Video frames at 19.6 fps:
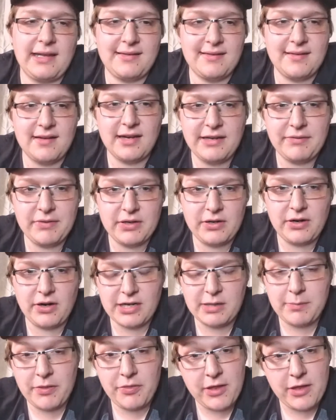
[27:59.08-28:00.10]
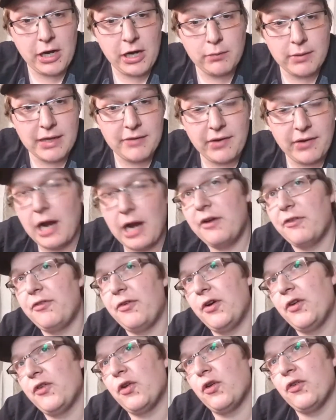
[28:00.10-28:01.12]
that's not even an argument there. We have higher
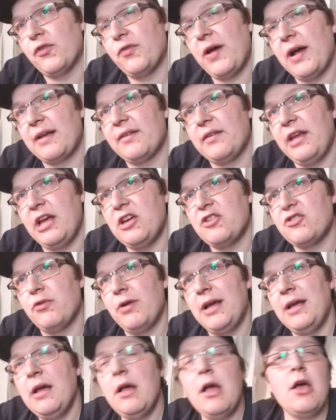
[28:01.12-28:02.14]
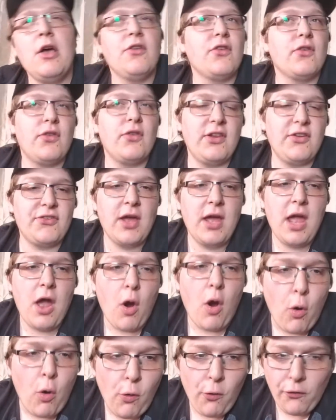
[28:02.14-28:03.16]
first dose vaccination rate. So this
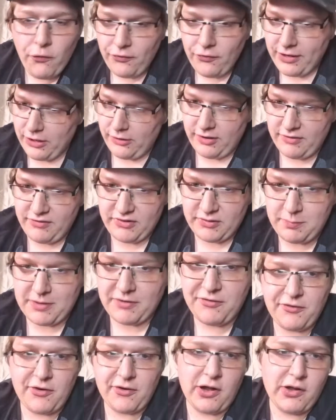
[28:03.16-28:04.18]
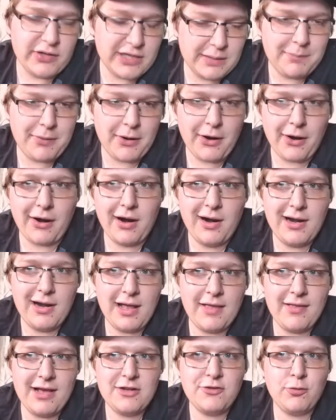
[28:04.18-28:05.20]
whole narrative has falling apart.
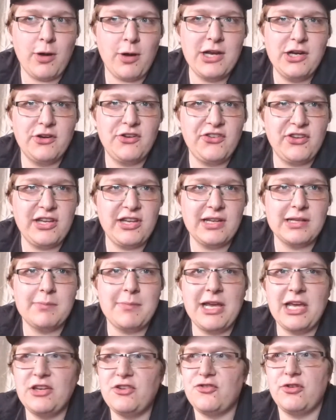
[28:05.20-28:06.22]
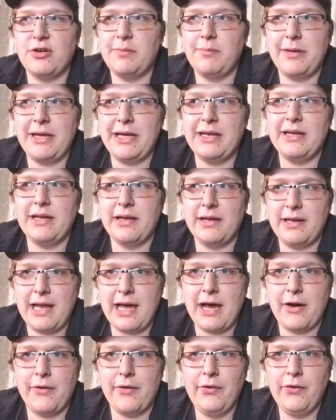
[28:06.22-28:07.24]
And that's why you're seeing the mainstream media
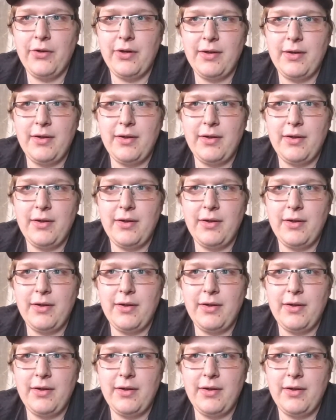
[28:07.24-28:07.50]
now,